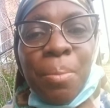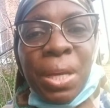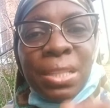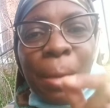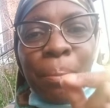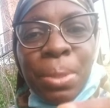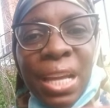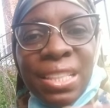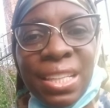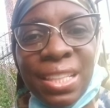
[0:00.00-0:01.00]
Because I'm
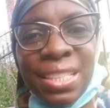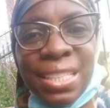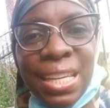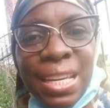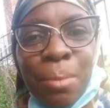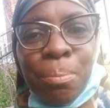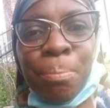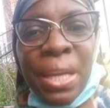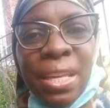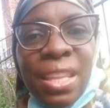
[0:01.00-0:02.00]
planting the seed. I'm
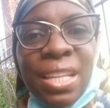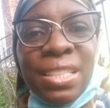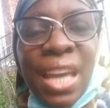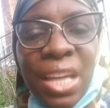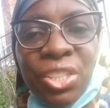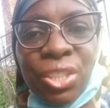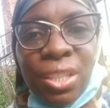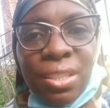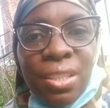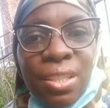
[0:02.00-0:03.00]
making the
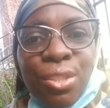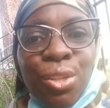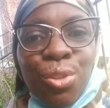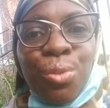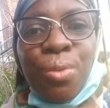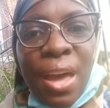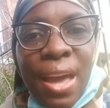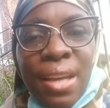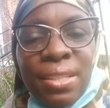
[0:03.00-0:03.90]
intention to do that.